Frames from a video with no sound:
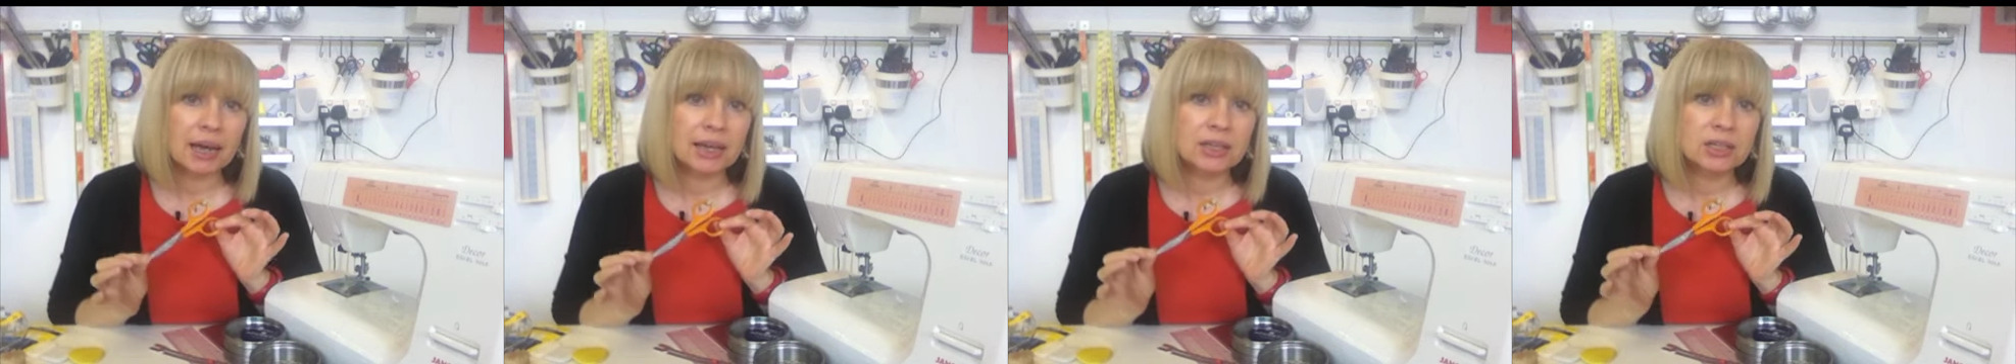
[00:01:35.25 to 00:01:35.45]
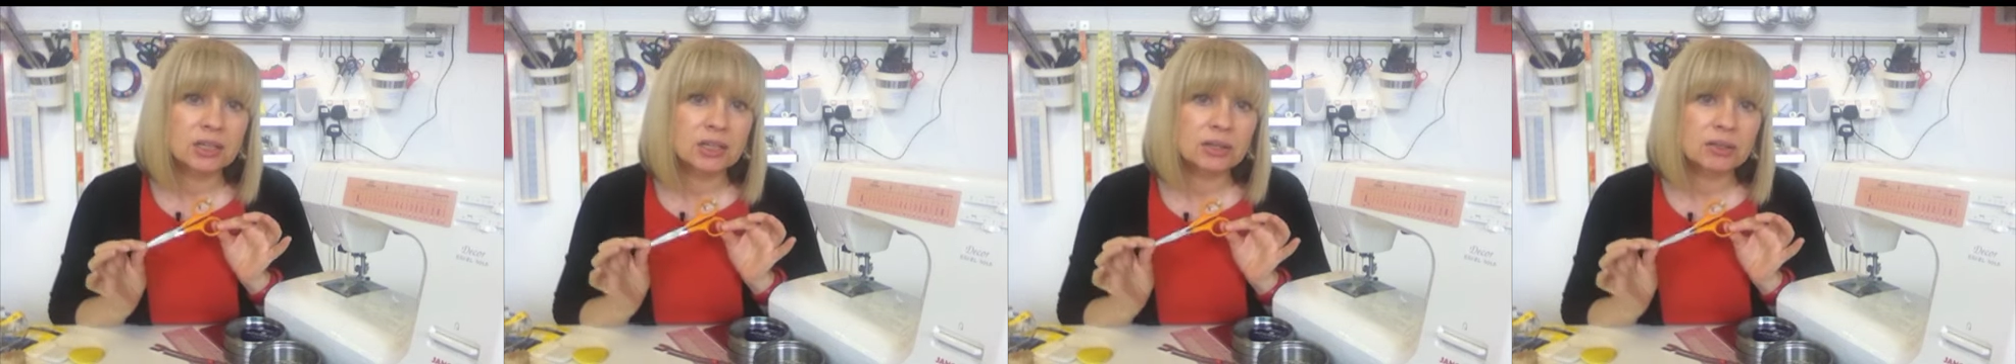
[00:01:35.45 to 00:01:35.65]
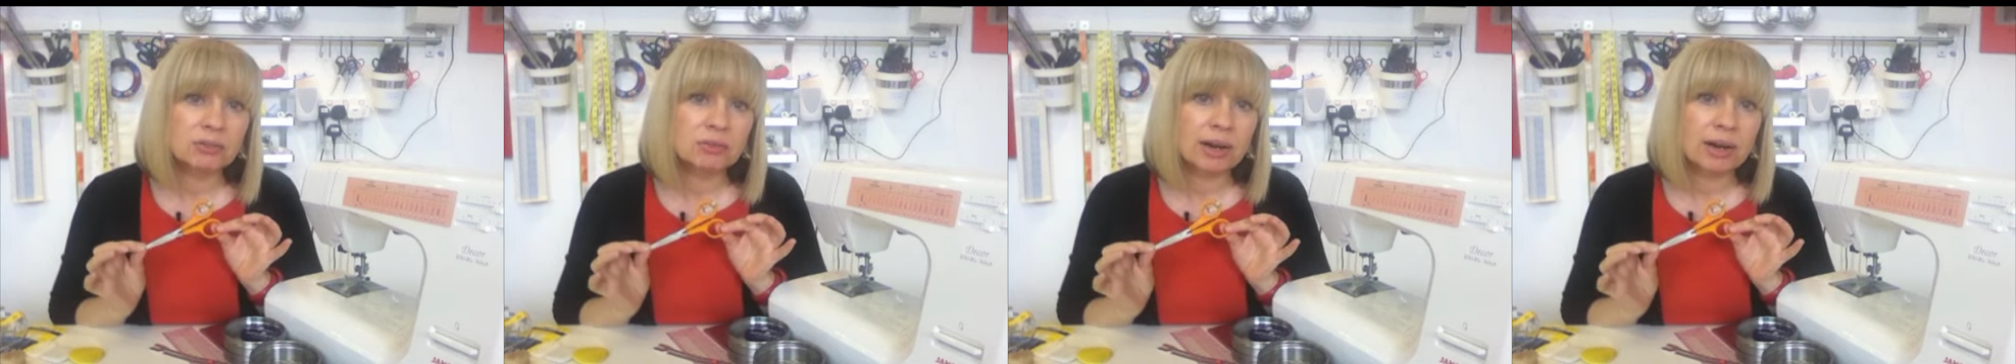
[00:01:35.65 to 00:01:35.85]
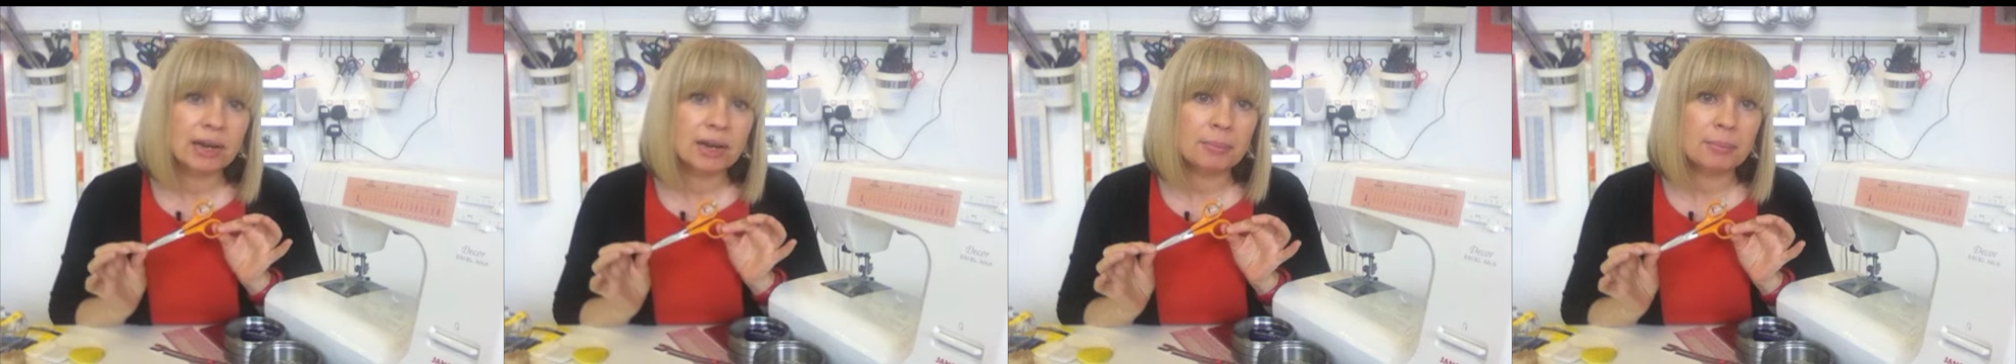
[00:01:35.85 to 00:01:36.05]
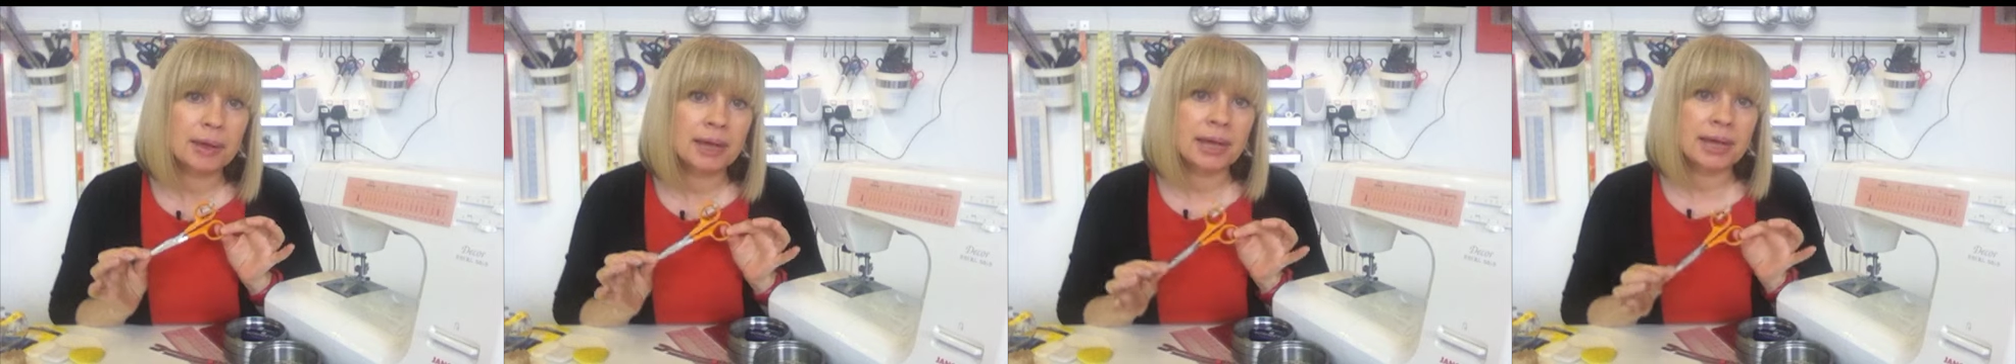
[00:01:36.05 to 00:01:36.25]
I do
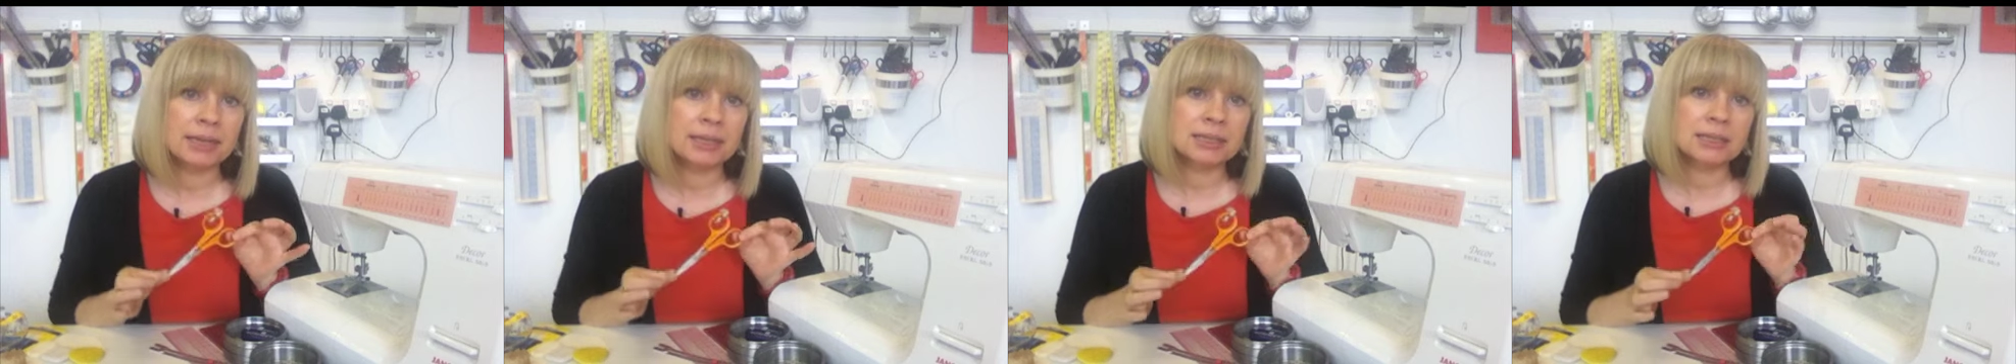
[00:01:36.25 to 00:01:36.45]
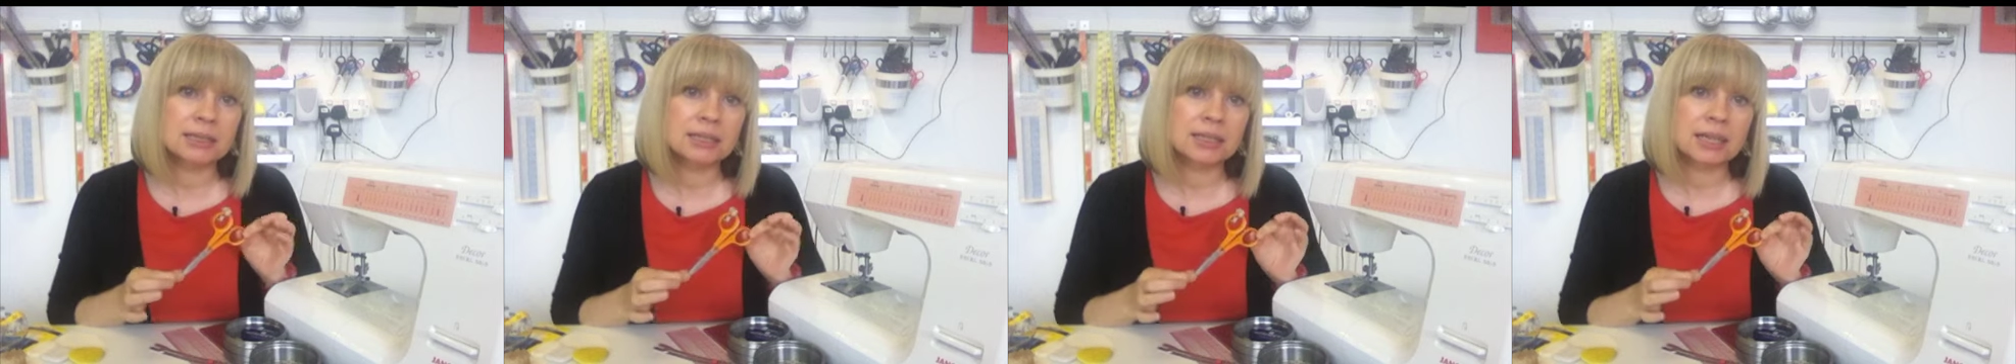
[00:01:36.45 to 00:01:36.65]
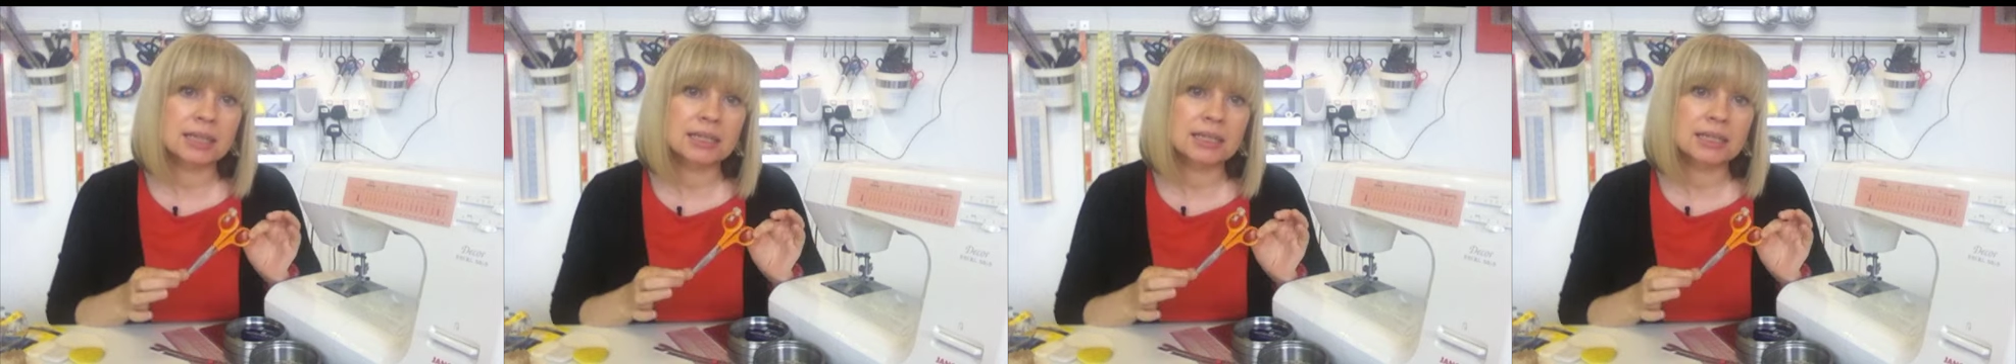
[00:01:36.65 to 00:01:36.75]
recommend